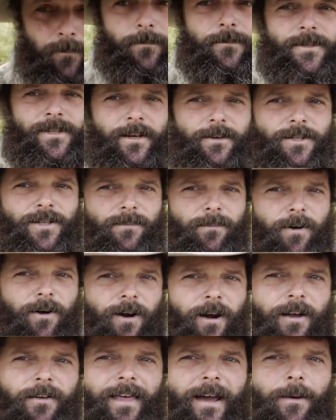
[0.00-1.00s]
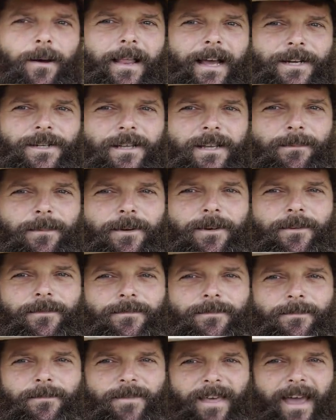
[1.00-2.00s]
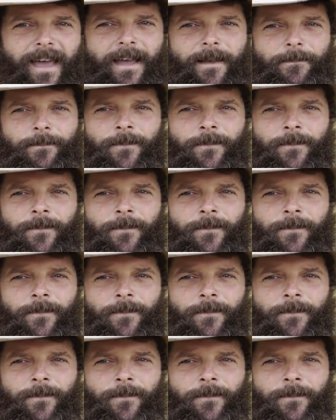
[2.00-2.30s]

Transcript: so tomorrow they will actually move there.